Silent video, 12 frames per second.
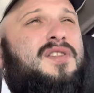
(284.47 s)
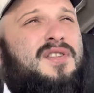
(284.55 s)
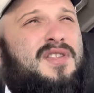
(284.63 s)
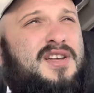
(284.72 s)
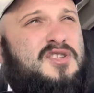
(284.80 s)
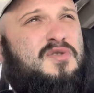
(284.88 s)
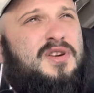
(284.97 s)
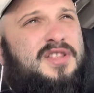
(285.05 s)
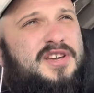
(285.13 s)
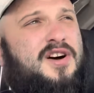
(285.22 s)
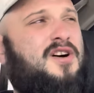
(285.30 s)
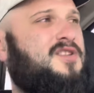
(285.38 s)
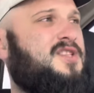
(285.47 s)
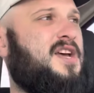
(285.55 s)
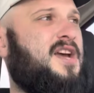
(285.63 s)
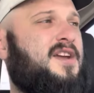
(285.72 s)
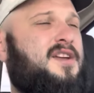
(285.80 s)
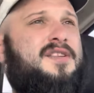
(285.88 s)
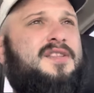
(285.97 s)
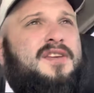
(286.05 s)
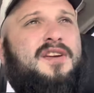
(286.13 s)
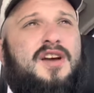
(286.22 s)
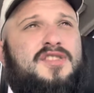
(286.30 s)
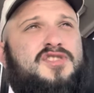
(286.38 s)
That's what they all say.
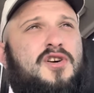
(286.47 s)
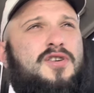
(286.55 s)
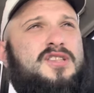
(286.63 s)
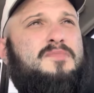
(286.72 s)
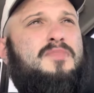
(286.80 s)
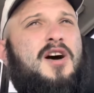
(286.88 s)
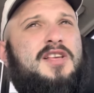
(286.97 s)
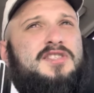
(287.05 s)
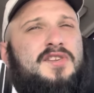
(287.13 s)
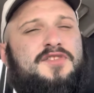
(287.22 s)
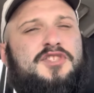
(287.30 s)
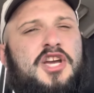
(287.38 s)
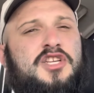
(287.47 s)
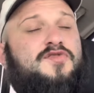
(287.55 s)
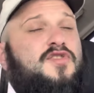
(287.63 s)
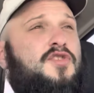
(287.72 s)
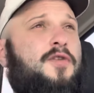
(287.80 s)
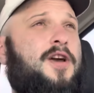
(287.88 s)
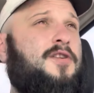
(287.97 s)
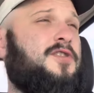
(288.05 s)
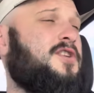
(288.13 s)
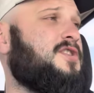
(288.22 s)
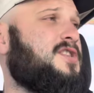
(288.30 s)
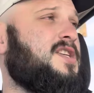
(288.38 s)
It's always a positive change for the greater
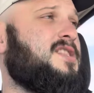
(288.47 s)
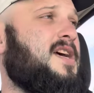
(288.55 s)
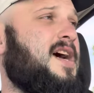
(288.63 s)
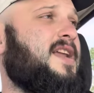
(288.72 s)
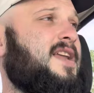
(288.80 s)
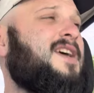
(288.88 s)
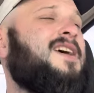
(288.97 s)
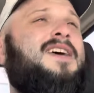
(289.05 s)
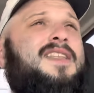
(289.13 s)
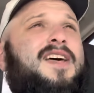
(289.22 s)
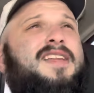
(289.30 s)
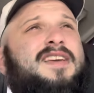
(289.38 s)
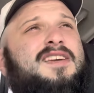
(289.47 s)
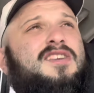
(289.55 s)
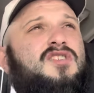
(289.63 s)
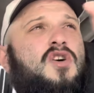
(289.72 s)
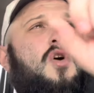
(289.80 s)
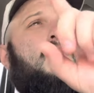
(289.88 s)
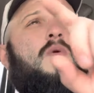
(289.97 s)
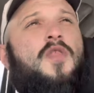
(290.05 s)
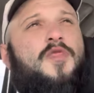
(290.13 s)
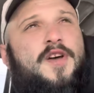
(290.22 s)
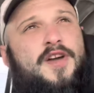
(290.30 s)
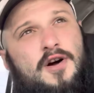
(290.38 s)
good of society. That is
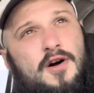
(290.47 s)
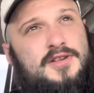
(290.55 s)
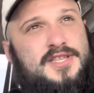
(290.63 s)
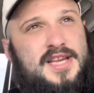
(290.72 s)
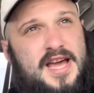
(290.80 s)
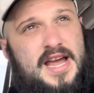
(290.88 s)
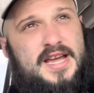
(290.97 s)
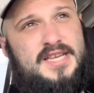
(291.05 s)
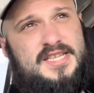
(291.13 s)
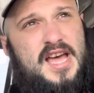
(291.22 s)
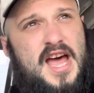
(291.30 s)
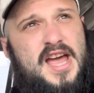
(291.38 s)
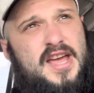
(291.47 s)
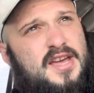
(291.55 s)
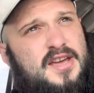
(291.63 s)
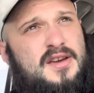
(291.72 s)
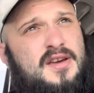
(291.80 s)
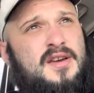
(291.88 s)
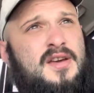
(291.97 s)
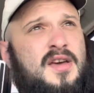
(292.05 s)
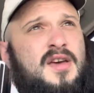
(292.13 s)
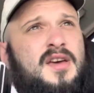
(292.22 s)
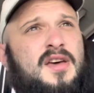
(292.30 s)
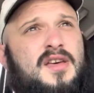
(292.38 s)
what they all say. Say,
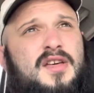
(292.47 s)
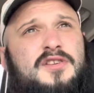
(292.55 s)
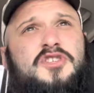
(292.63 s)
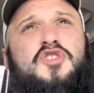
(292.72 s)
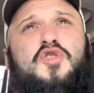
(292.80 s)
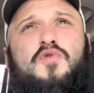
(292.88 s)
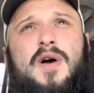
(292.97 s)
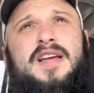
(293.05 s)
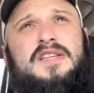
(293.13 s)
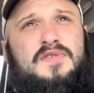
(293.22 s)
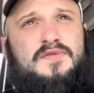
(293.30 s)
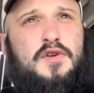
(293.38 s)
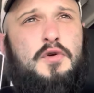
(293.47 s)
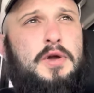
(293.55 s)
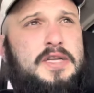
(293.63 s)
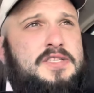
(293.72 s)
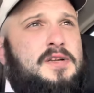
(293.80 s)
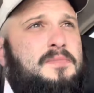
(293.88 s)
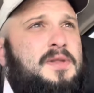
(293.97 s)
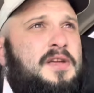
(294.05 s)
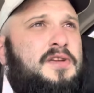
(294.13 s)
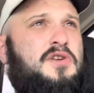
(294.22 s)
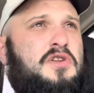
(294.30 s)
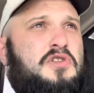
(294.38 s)
there's two ways of doing something.
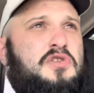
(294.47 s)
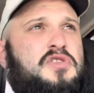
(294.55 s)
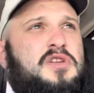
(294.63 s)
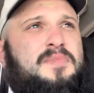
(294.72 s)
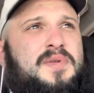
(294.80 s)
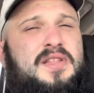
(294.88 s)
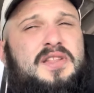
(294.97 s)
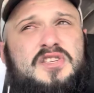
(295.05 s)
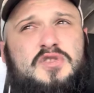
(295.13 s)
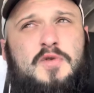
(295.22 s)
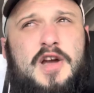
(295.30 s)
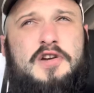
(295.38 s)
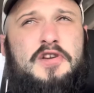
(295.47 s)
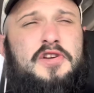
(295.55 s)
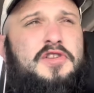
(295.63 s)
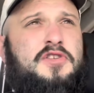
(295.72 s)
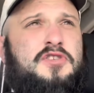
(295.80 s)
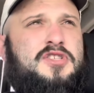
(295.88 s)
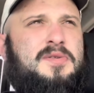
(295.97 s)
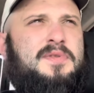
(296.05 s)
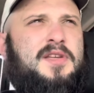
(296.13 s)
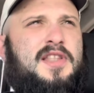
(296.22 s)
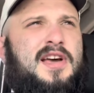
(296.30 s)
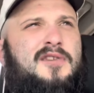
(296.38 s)
You could do something this way or you could do
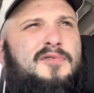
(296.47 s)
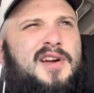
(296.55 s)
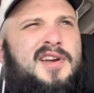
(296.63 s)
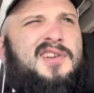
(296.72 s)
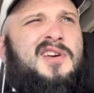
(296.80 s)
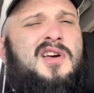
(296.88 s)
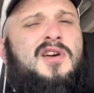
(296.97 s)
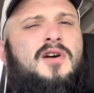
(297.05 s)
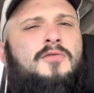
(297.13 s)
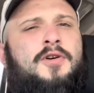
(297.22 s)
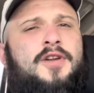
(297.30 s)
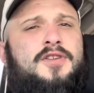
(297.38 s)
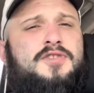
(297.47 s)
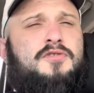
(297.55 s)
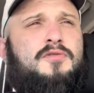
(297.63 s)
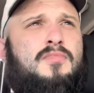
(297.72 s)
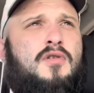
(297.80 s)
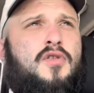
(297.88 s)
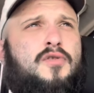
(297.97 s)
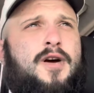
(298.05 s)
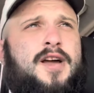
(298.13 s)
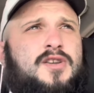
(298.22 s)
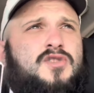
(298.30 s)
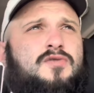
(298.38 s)
something that way. Why not do it both
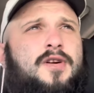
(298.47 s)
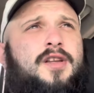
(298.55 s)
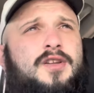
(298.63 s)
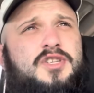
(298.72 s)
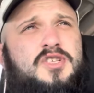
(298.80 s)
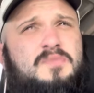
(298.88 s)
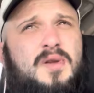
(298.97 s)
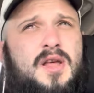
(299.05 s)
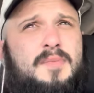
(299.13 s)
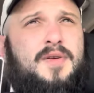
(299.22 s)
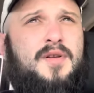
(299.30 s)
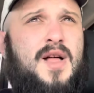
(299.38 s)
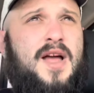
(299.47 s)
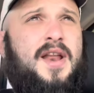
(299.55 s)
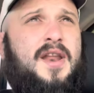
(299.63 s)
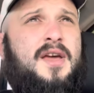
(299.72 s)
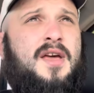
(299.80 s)
ways? Why not just manipulate